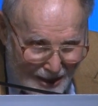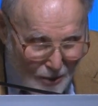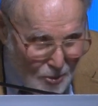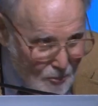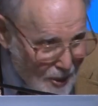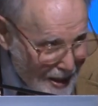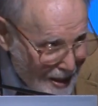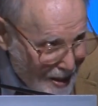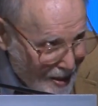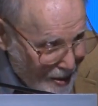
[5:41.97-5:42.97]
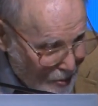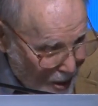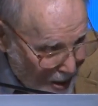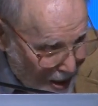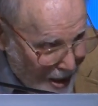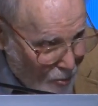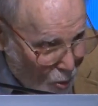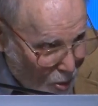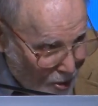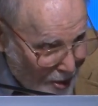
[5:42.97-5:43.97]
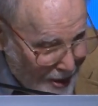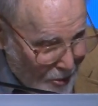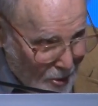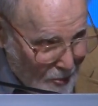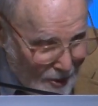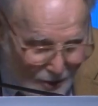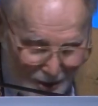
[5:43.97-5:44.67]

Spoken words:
That would be, in water, there would be